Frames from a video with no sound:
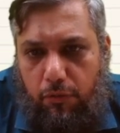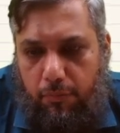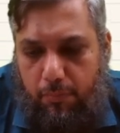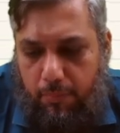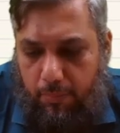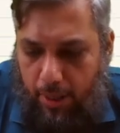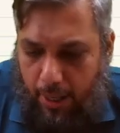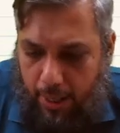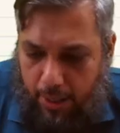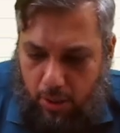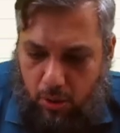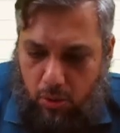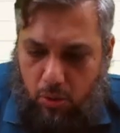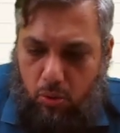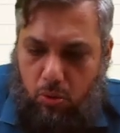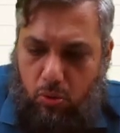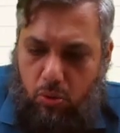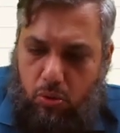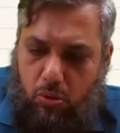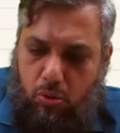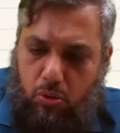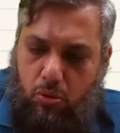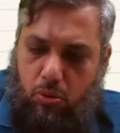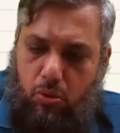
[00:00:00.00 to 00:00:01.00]

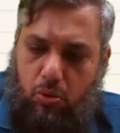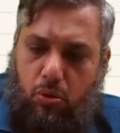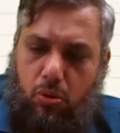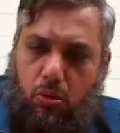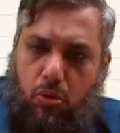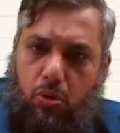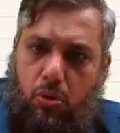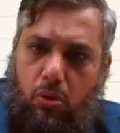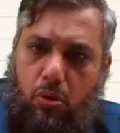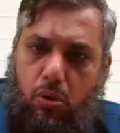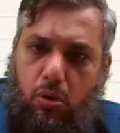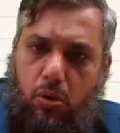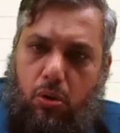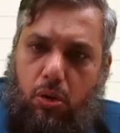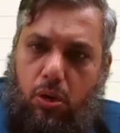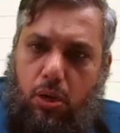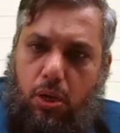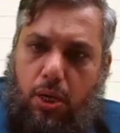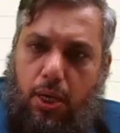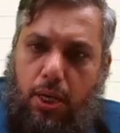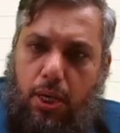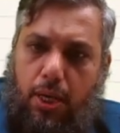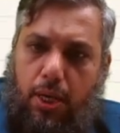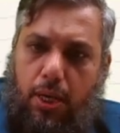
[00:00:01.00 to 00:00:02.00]
mango
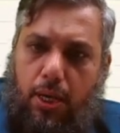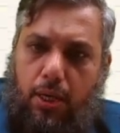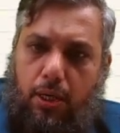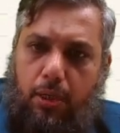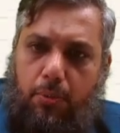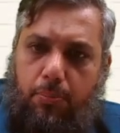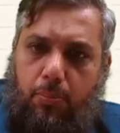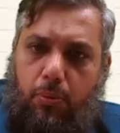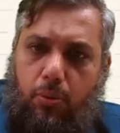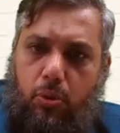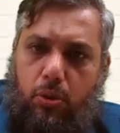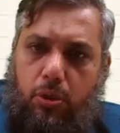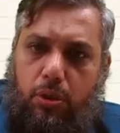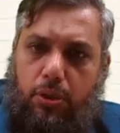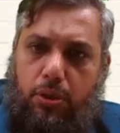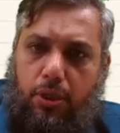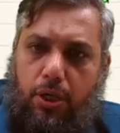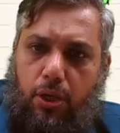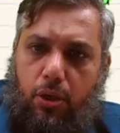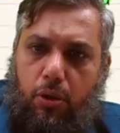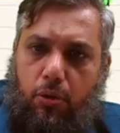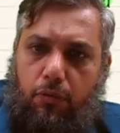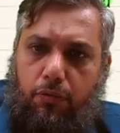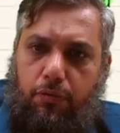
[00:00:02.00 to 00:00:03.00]
and a pollen
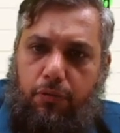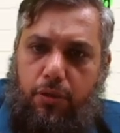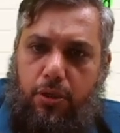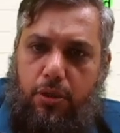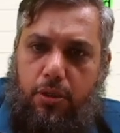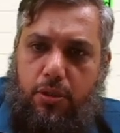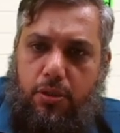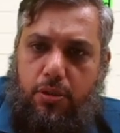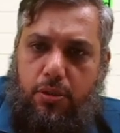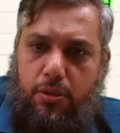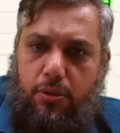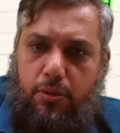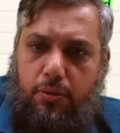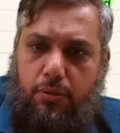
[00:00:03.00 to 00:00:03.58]
grain of wheat.